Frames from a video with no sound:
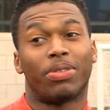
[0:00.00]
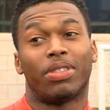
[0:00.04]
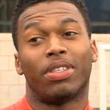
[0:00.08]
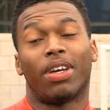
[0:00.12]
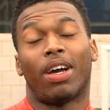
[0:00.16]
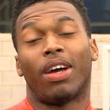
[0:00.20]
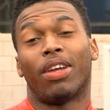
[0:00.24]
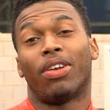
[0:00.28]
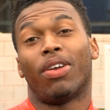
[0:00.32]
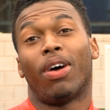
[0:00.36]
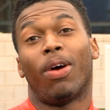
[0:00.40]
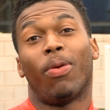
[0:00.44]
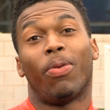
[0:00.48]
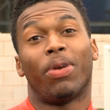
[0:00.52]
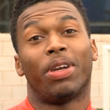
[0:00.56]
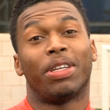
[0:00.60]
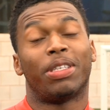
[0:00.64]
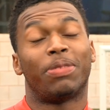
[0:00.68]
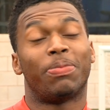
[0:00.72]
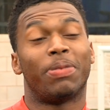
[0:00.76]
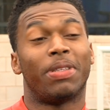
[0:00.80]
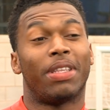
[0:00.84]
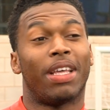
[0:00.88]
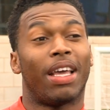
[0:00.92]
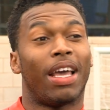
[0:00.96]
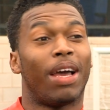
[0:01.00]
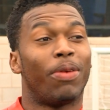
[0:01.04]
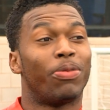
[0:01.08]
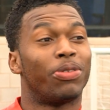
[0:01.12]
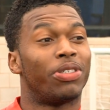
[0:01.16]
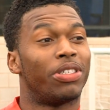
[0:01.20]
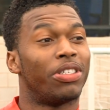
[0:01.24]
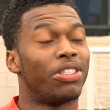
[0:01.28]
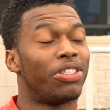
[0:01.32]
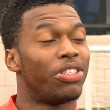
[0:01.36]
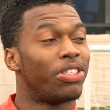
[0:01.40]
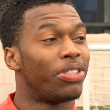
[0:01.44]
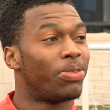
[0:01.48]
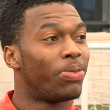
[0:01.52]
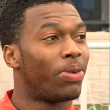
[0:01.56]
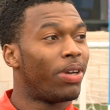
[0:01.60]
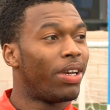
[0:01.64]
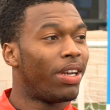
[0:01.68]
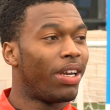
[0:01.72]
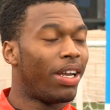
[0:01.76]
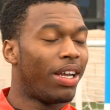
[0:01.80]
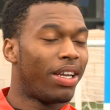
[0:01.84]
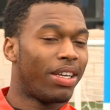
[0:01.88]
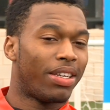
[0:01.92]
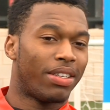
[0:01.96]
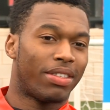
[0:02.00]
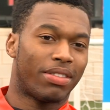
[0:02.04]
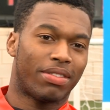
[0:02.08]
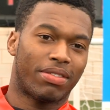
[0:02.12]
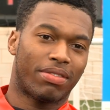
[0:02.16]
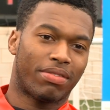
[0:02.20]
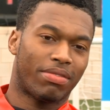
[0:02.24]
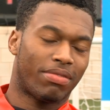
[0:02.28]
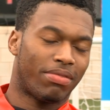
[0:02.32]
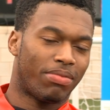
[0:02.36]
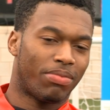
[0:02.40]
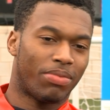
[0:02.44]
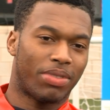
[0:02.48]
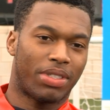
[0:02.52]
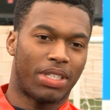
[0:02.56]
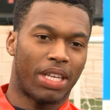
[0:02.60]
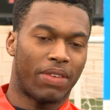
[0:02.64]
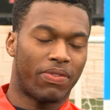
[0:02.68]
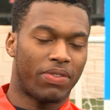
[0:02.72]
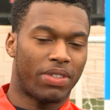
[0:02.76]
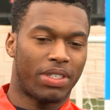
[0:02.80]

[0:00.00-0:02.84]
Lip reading: I wanted to be there. I was injured, weren't I? I was devastated.